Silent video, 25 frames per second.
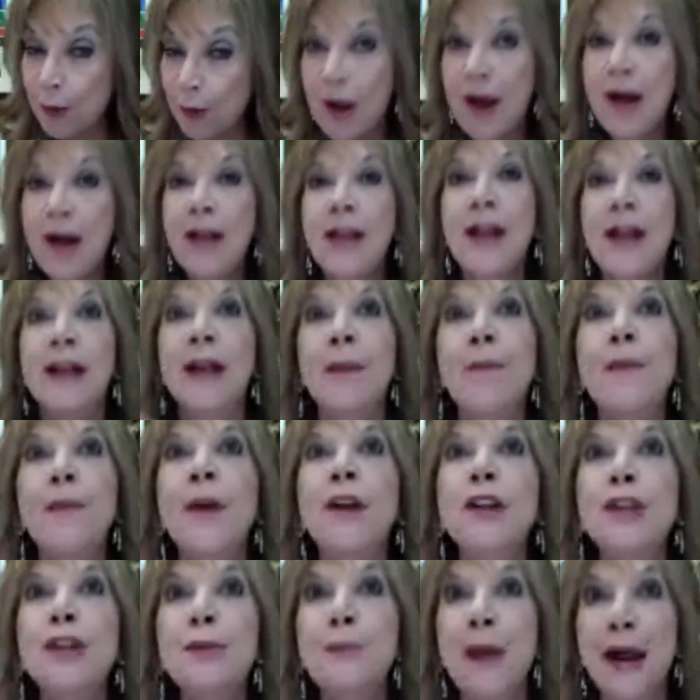like I
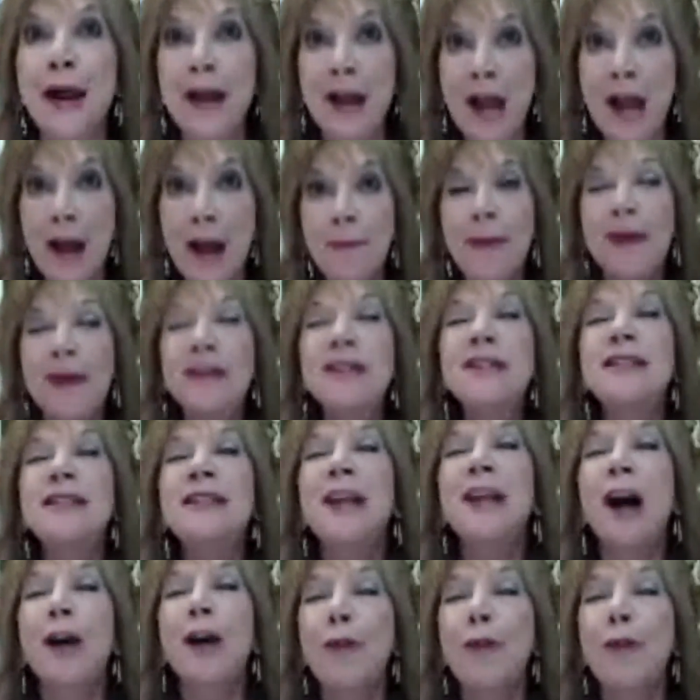picture my myself